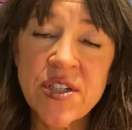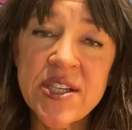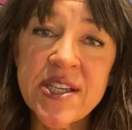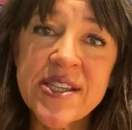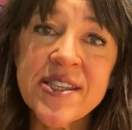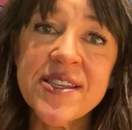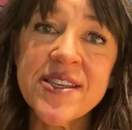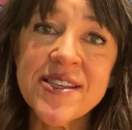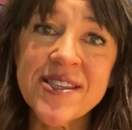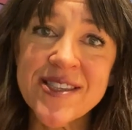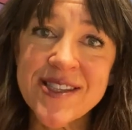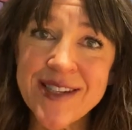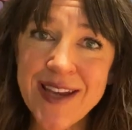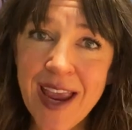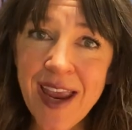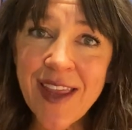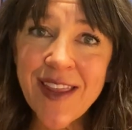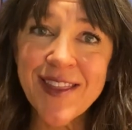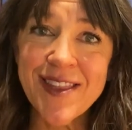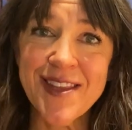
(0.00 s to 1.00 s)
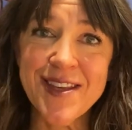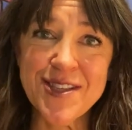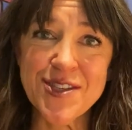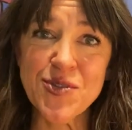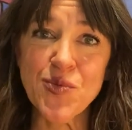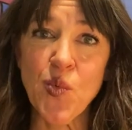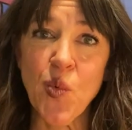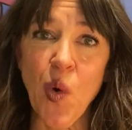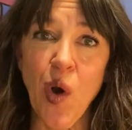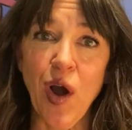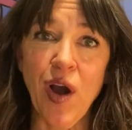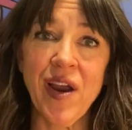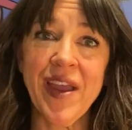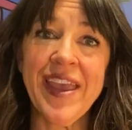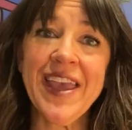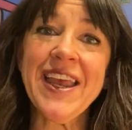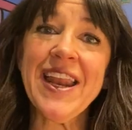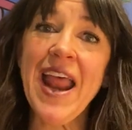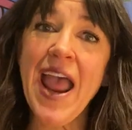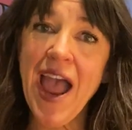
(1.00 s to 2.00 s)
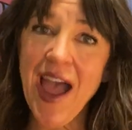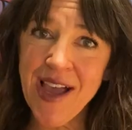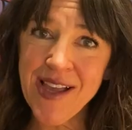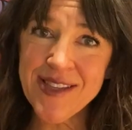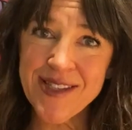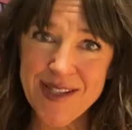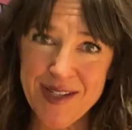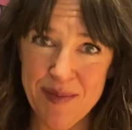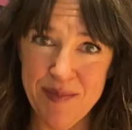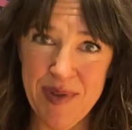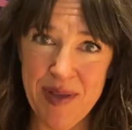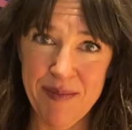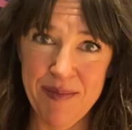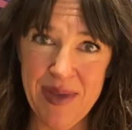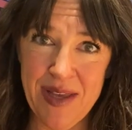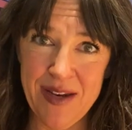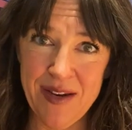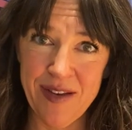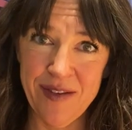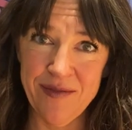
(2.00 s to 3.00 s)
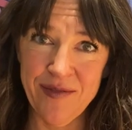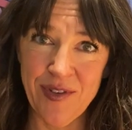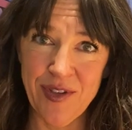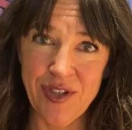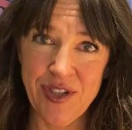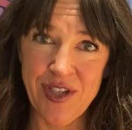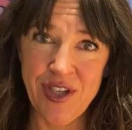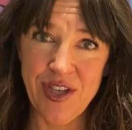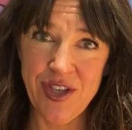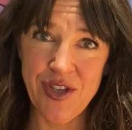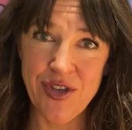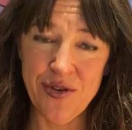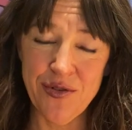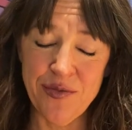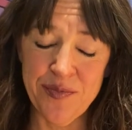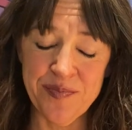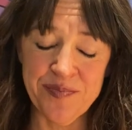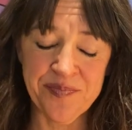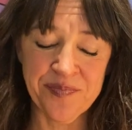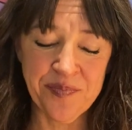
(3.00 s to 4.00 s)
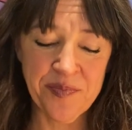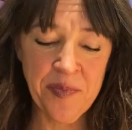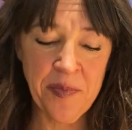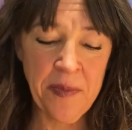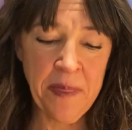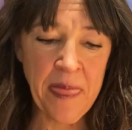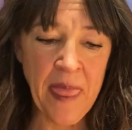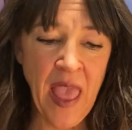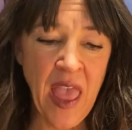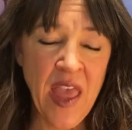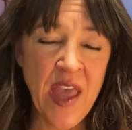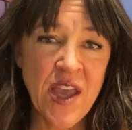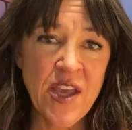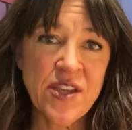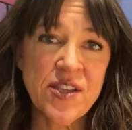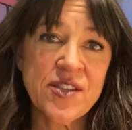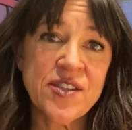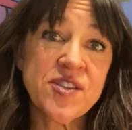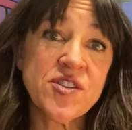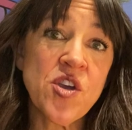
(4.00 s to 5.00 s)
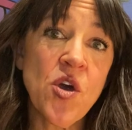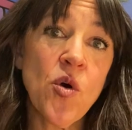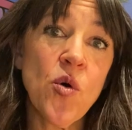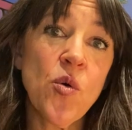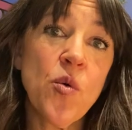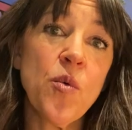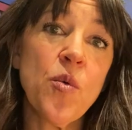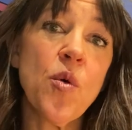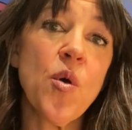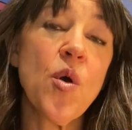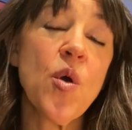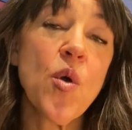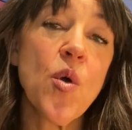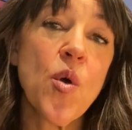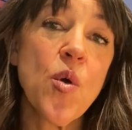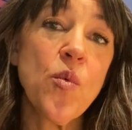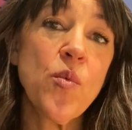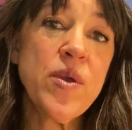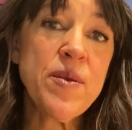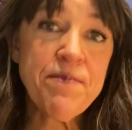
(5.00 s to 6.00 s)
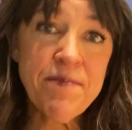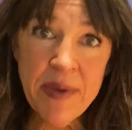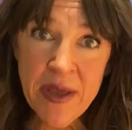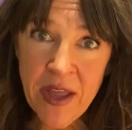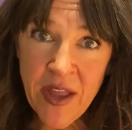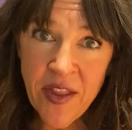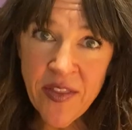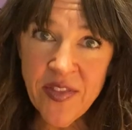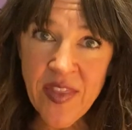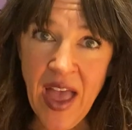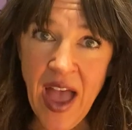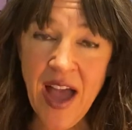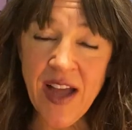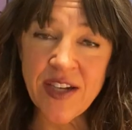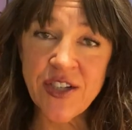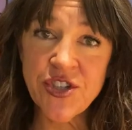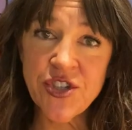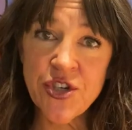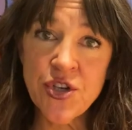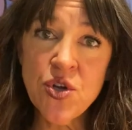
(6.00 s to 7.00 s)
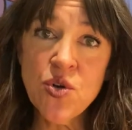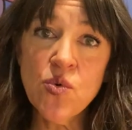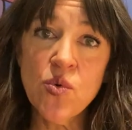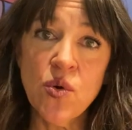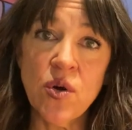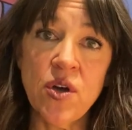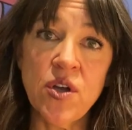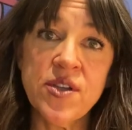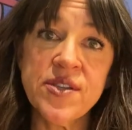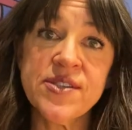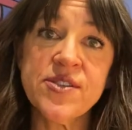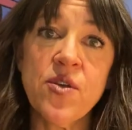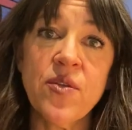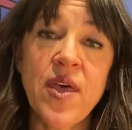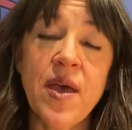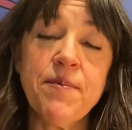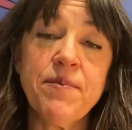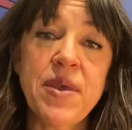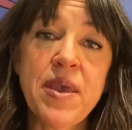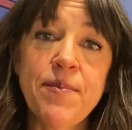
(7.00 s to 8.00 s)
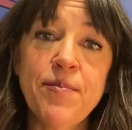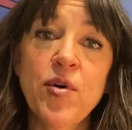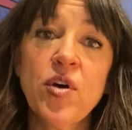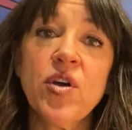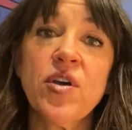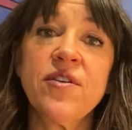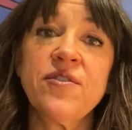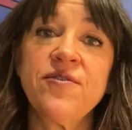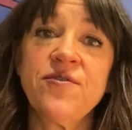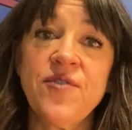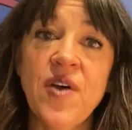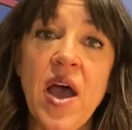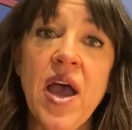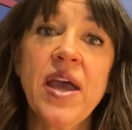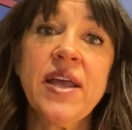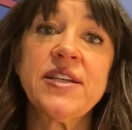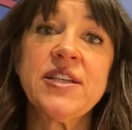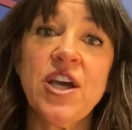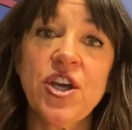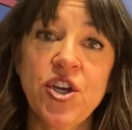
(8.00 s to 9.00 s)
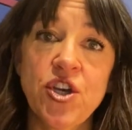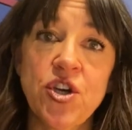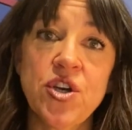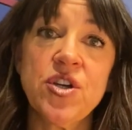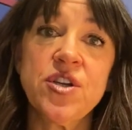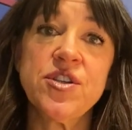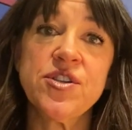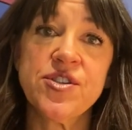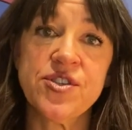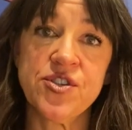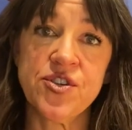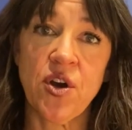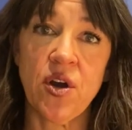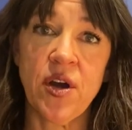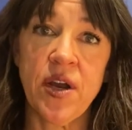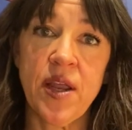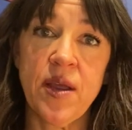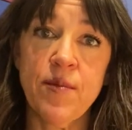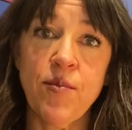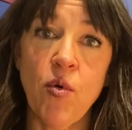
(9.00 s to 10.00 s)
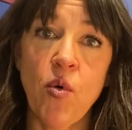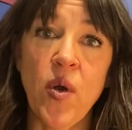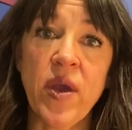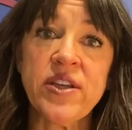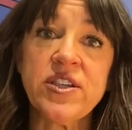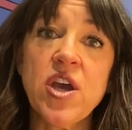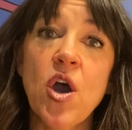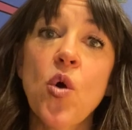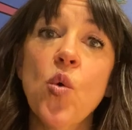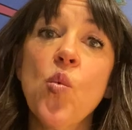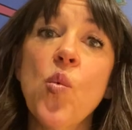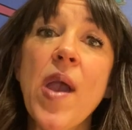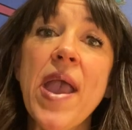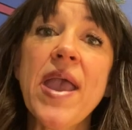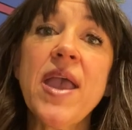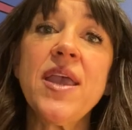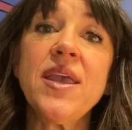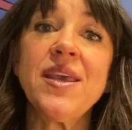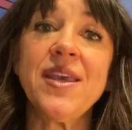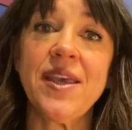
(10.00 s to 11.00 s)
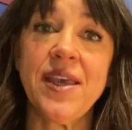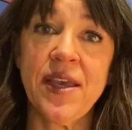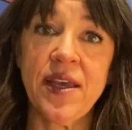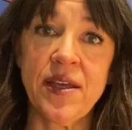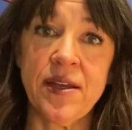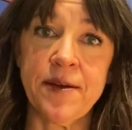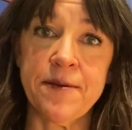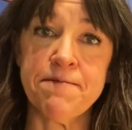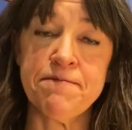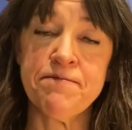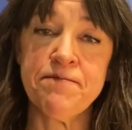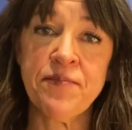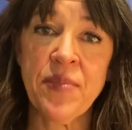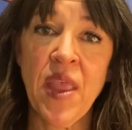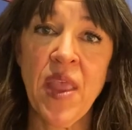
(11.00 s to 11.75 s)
to sustain this work, it has to be meaningful to you. So we built that tool so that people could find a good starting point, a way in.